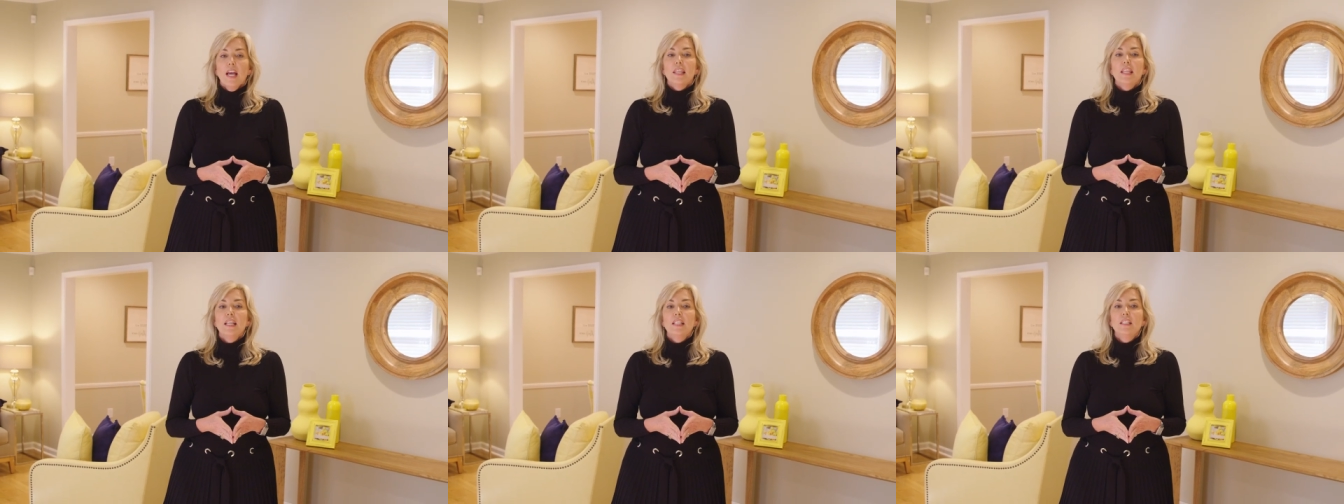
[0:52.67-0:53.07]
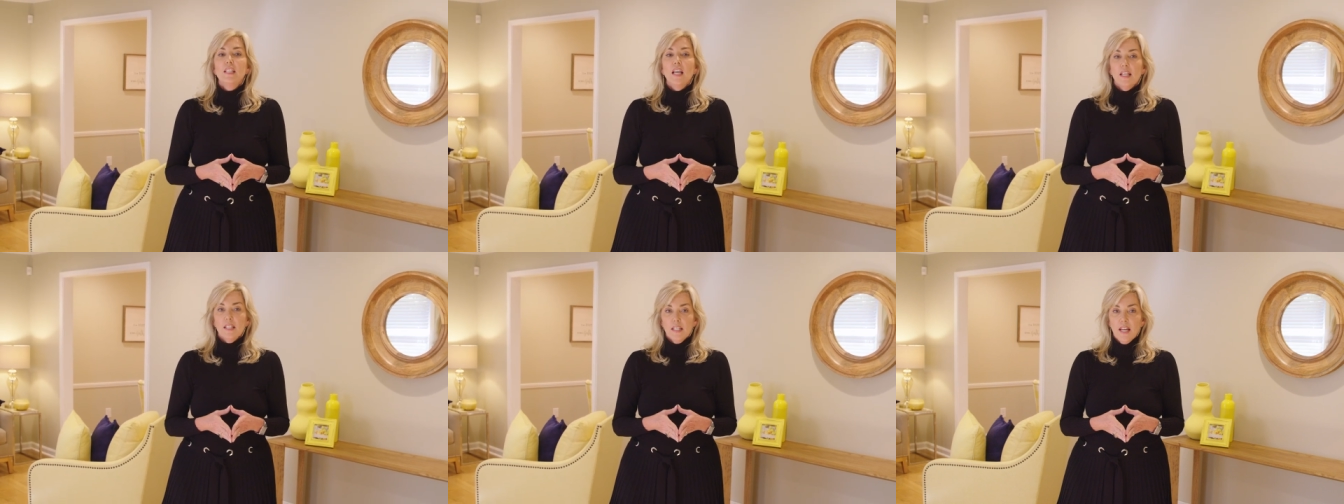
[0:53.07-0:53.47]
that
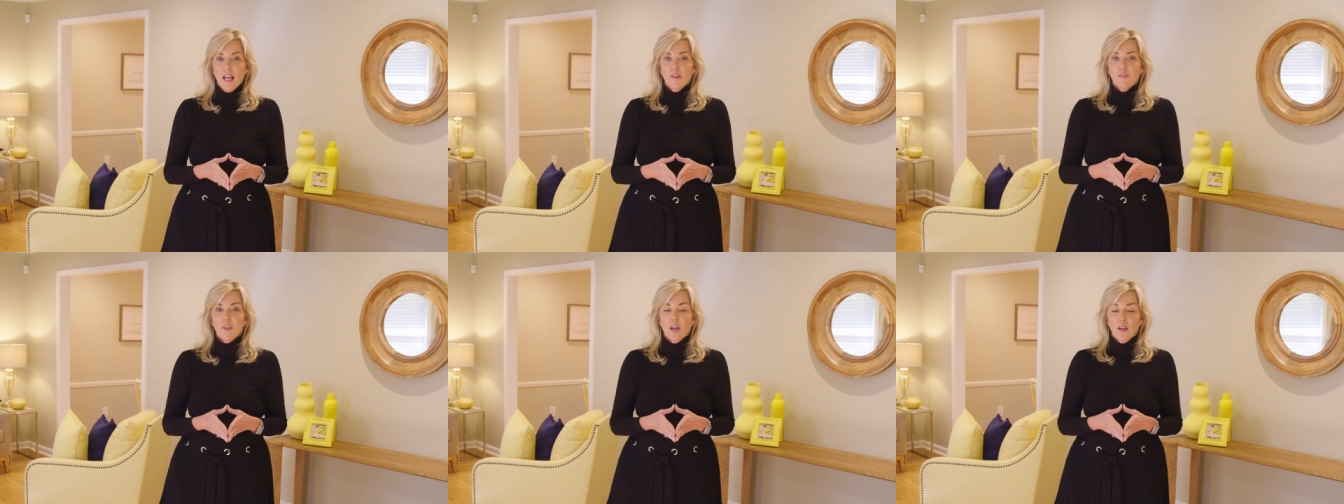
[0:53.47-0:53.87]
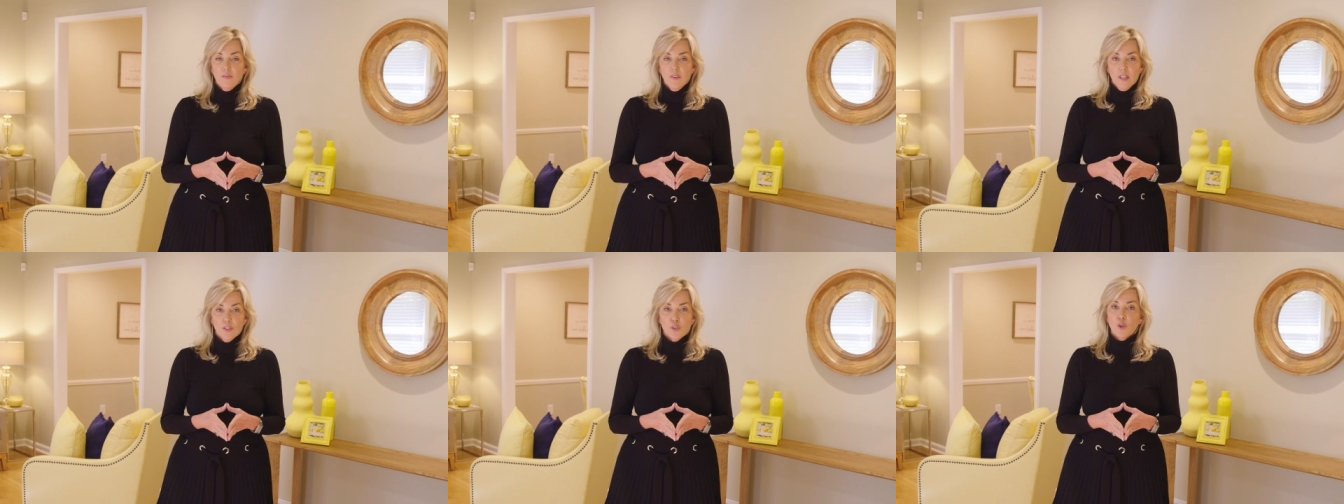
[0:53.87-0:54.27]
doesn't have
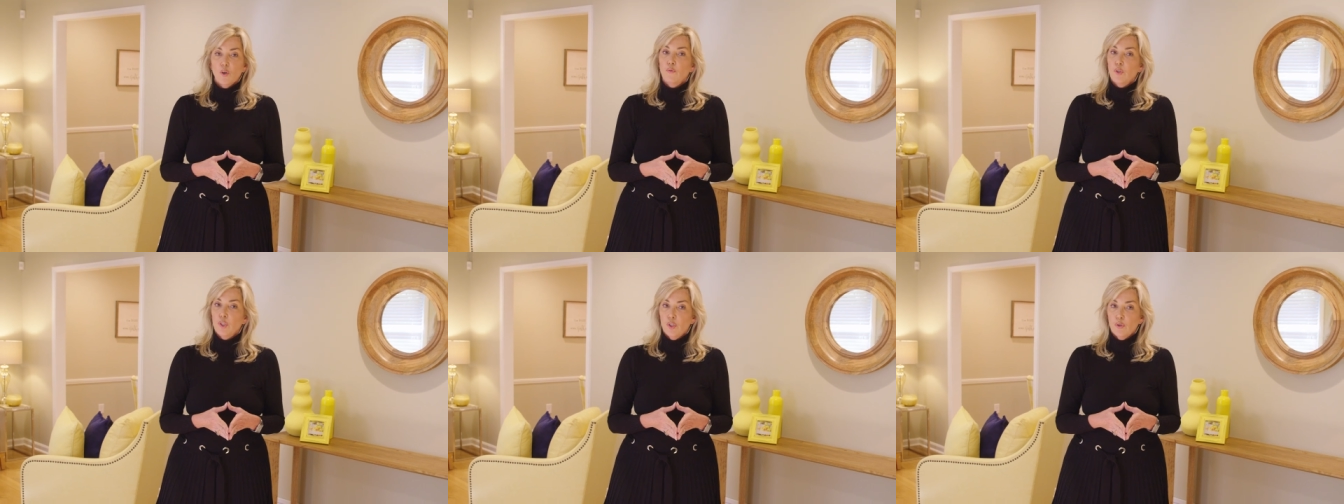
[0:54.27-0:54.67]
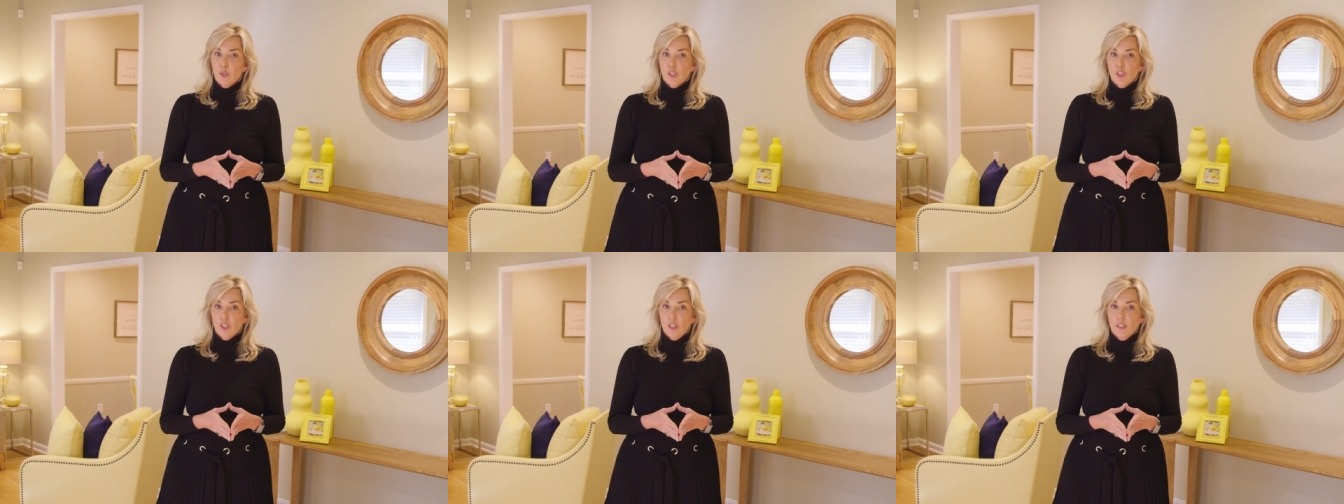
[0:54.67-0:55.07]
covenants or
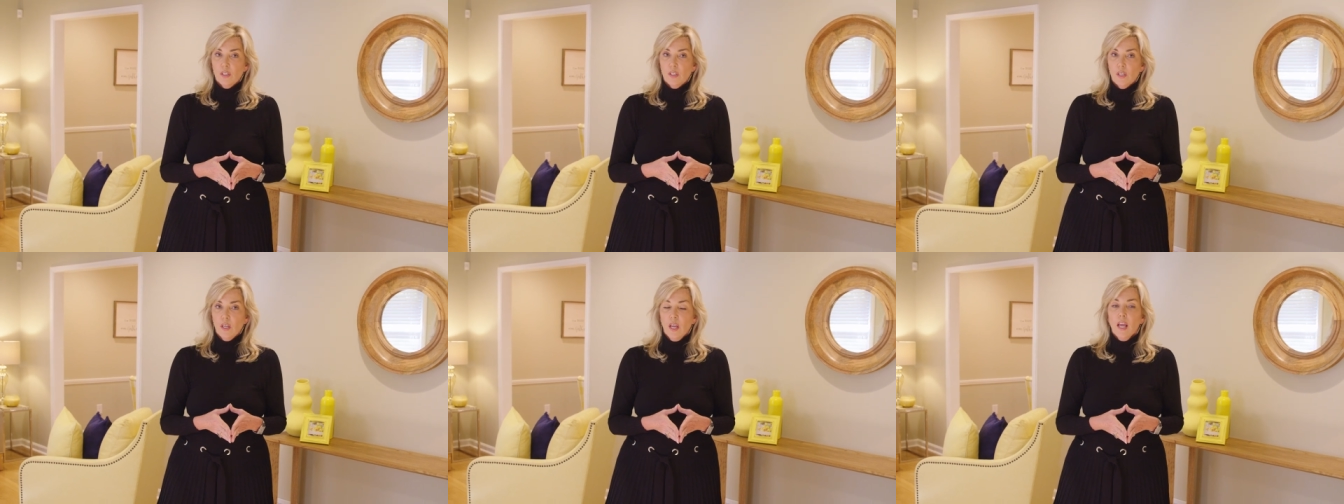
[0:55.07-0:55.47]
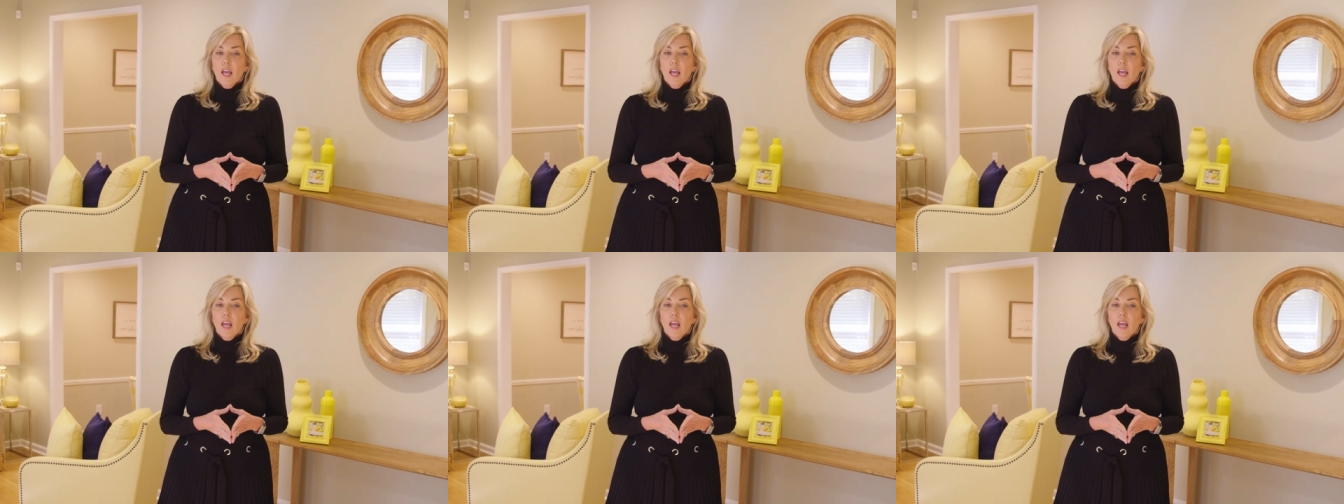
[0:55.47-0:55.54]
restrictions.